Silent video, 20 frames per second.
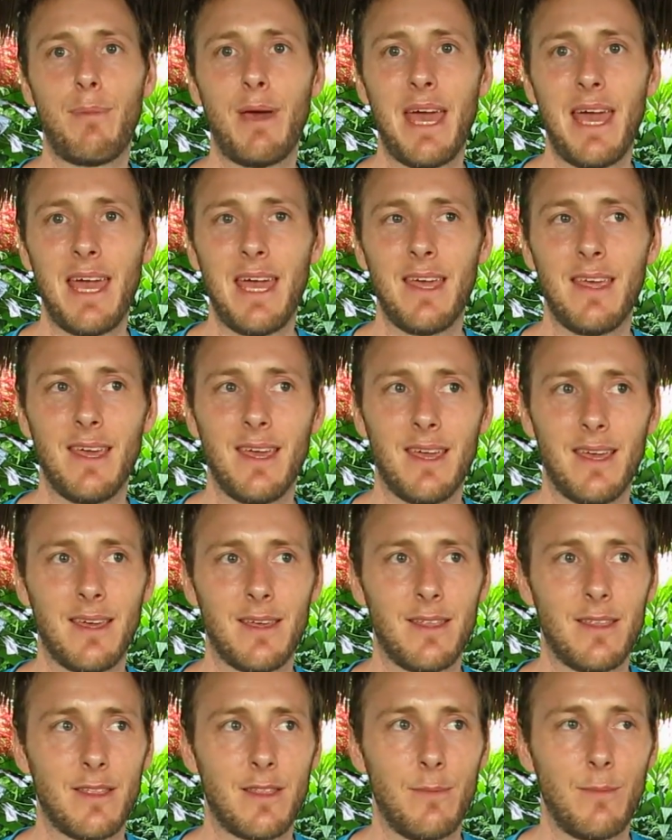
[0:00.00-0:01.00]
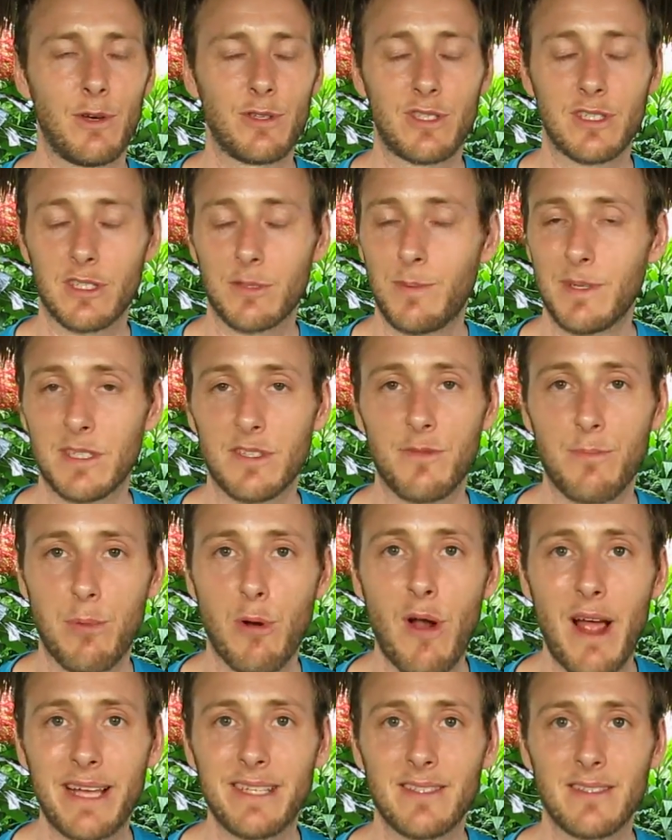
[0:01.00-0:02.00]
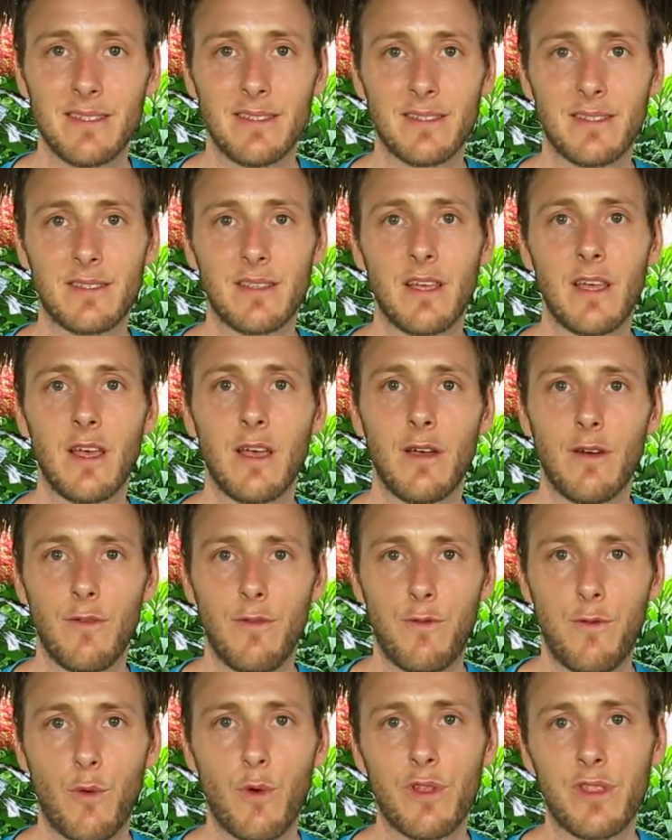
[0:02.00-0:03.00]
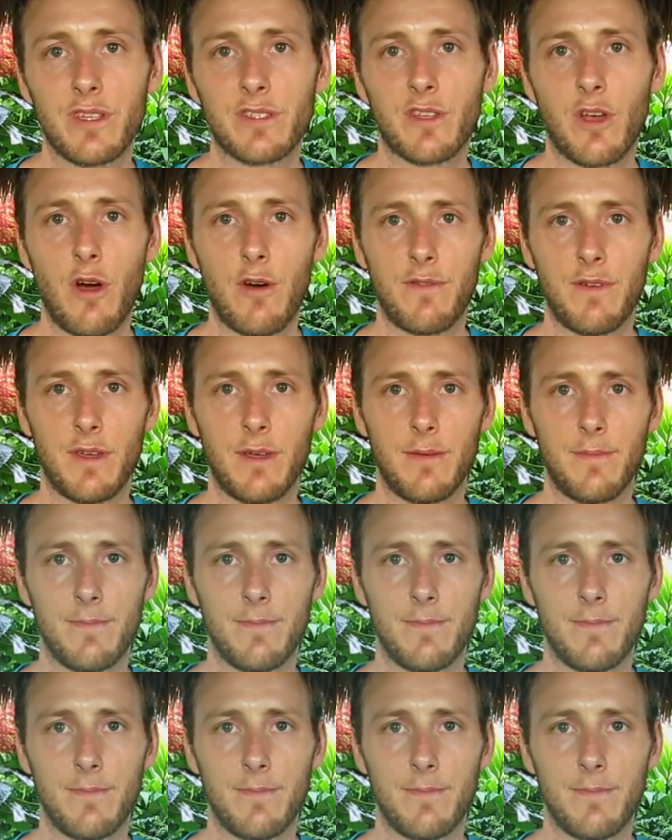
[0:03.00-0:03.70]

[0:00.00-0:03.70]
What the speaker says: pay the most expensive prices for this coffee.